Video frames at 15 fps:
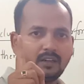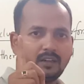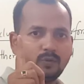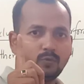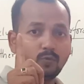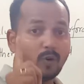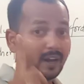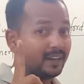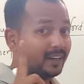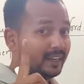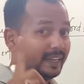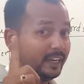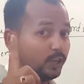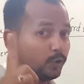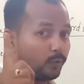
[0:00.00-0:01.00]
1
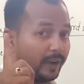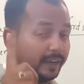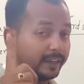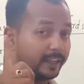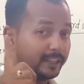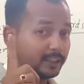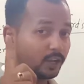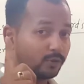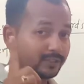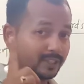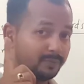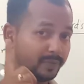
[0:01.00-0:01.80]
in 20,000